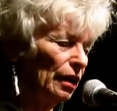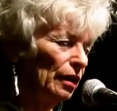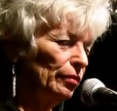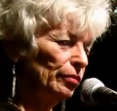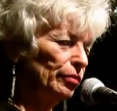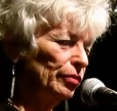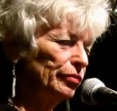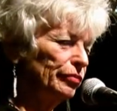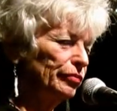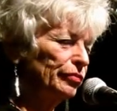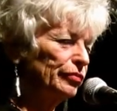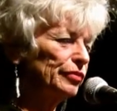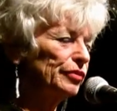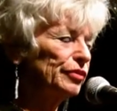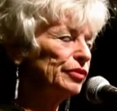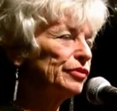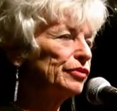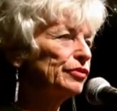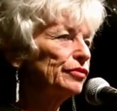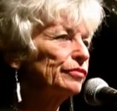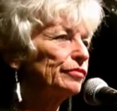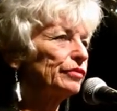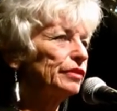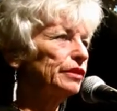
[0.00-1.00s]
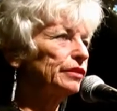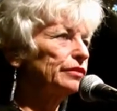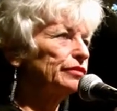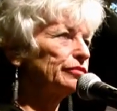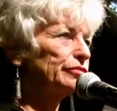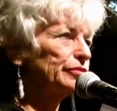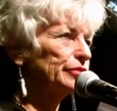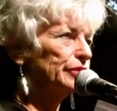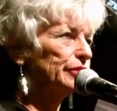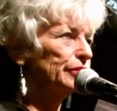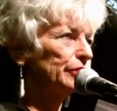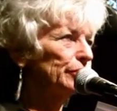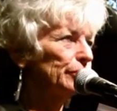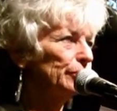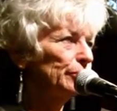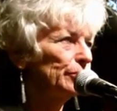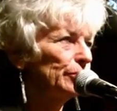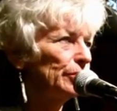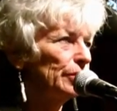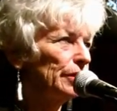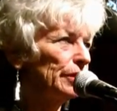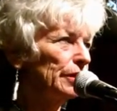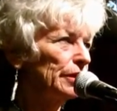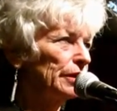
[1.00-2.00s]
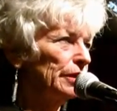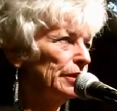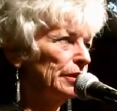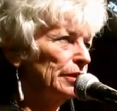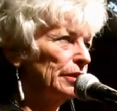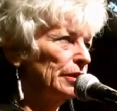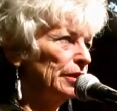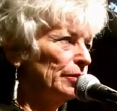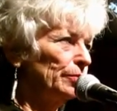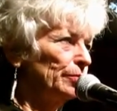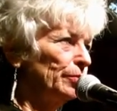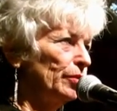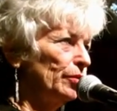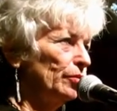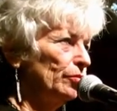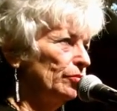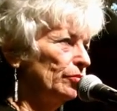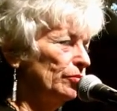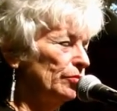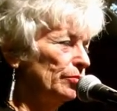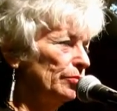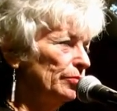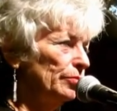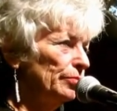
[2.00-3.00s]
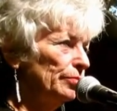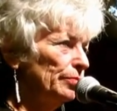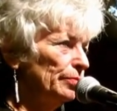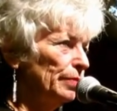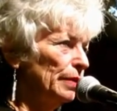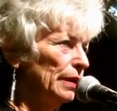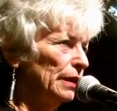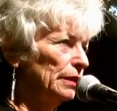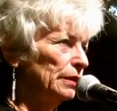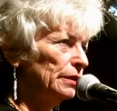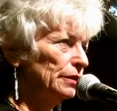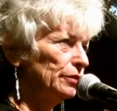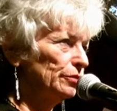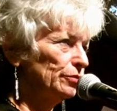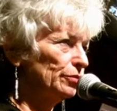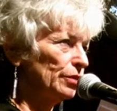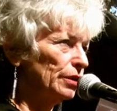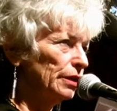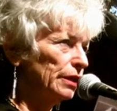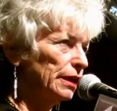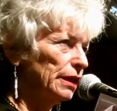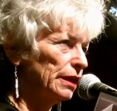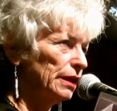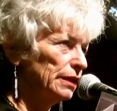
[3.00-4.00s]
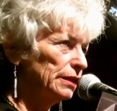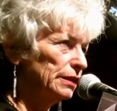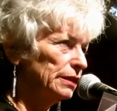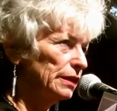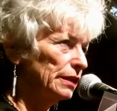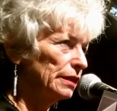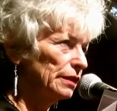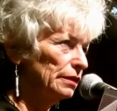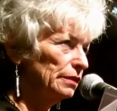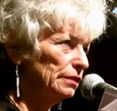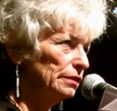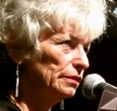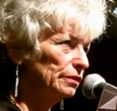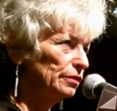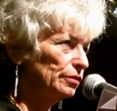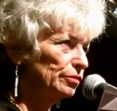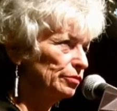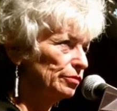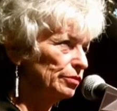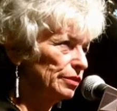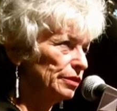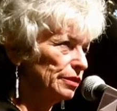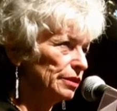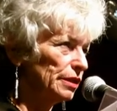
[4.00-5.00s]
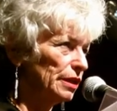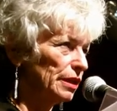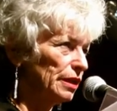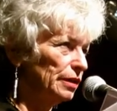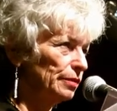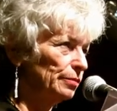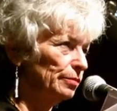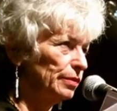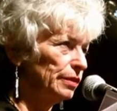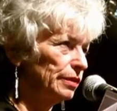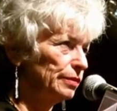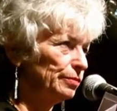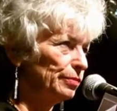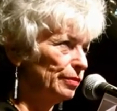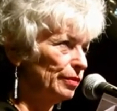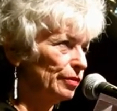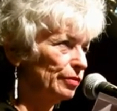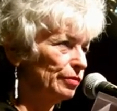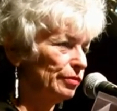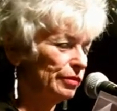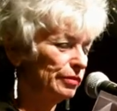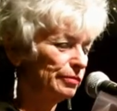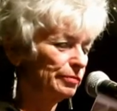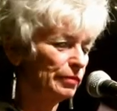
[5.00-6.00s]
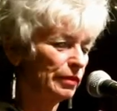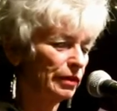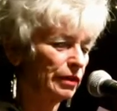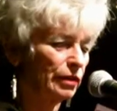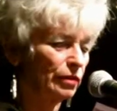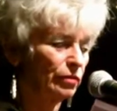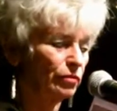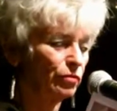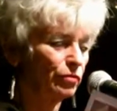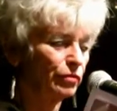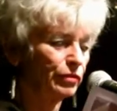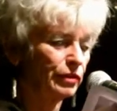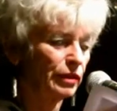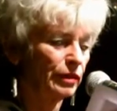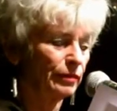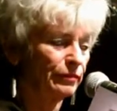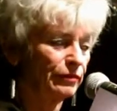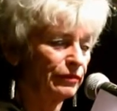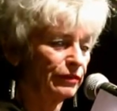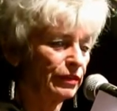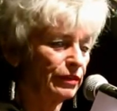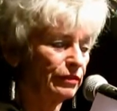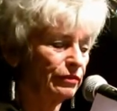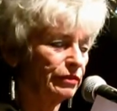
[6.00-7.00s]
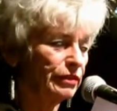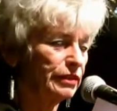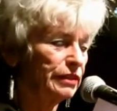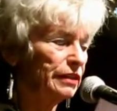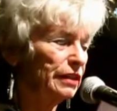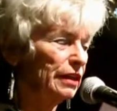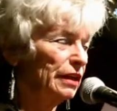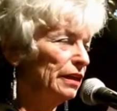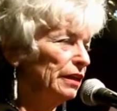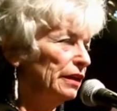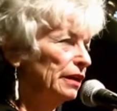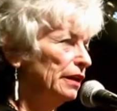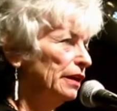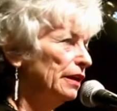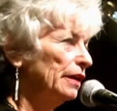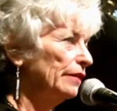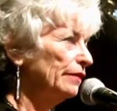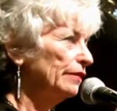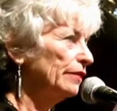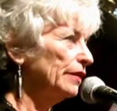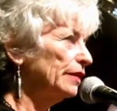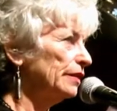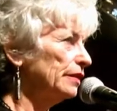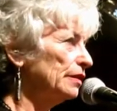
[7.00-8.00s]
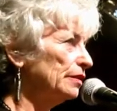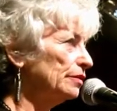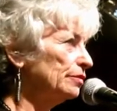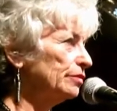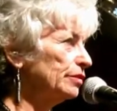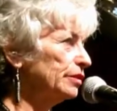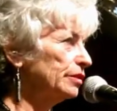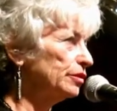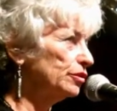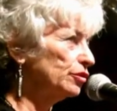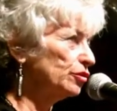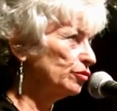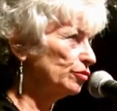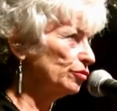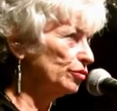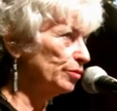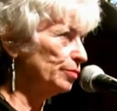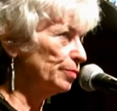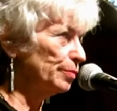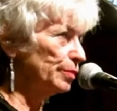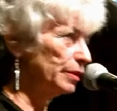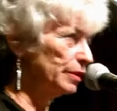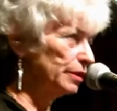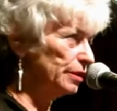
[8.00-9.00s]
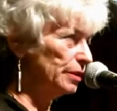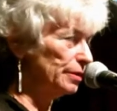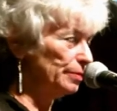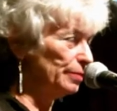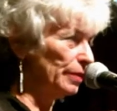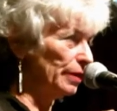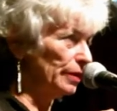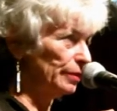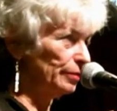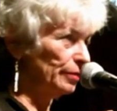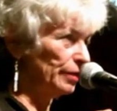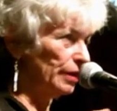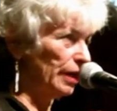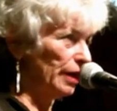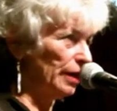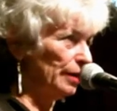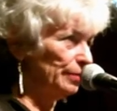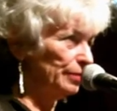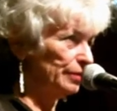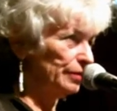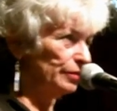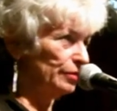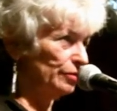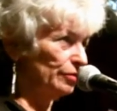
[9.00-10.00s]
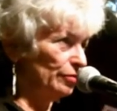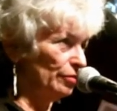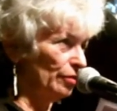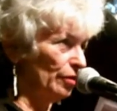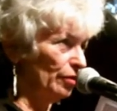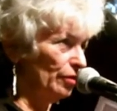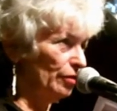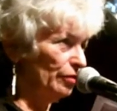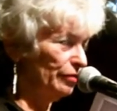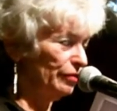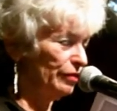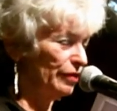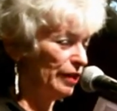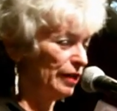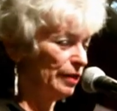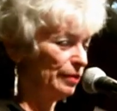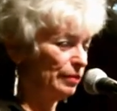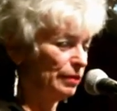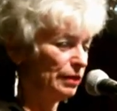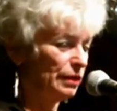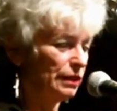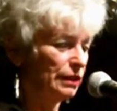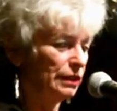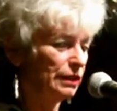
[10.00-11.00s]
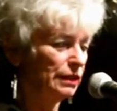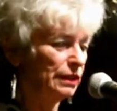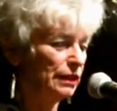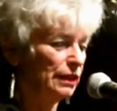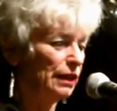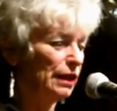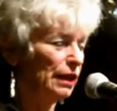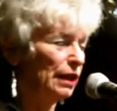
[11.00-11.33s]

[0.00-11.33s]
I will first read for you uh, a poem by Lenore Kandel, who is a beat poet, my all-time favorite. Then I'll read a short piece about what happened to our family,